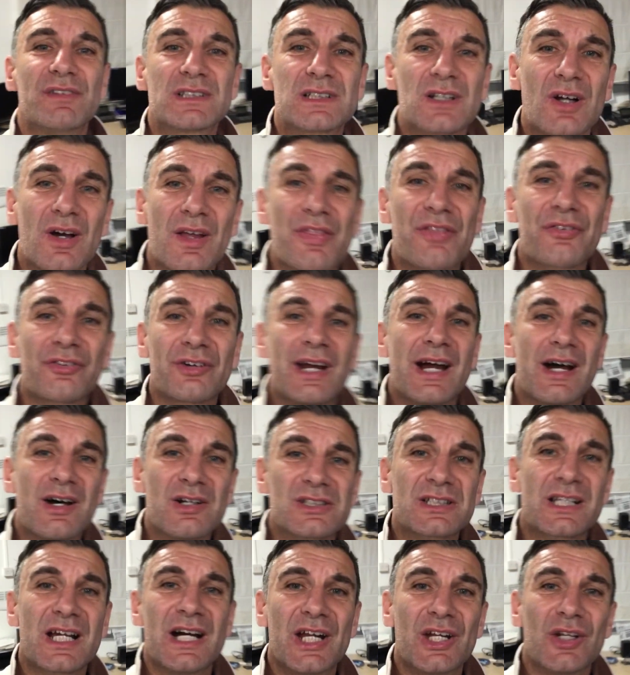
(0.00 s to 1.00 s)
It's like 3
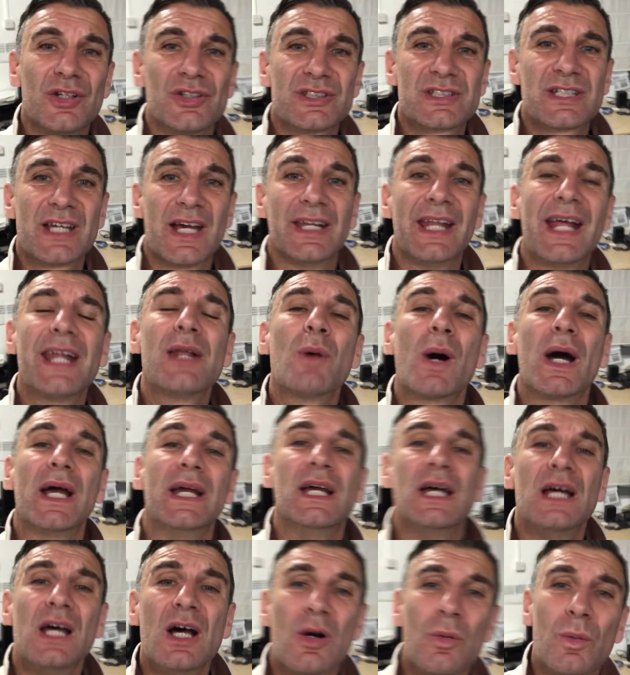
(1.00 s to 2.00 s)
hours going on 10. Anyway,
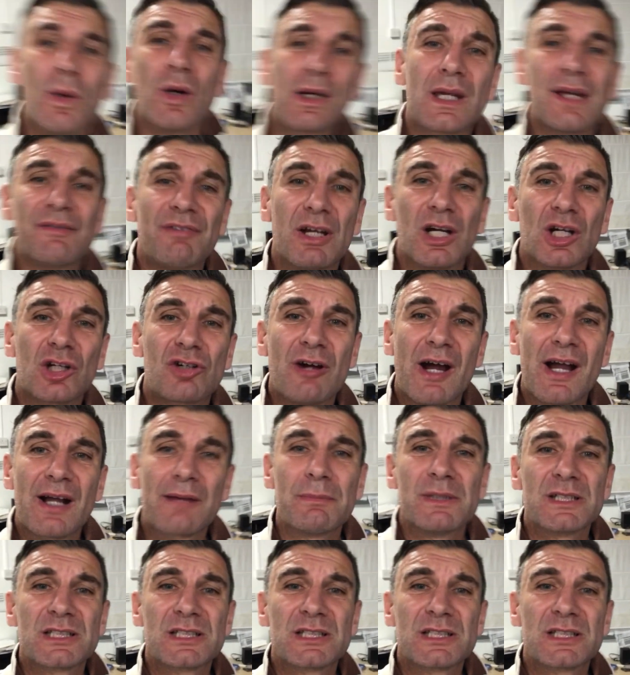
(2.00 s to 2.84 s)
we'll give it a crack.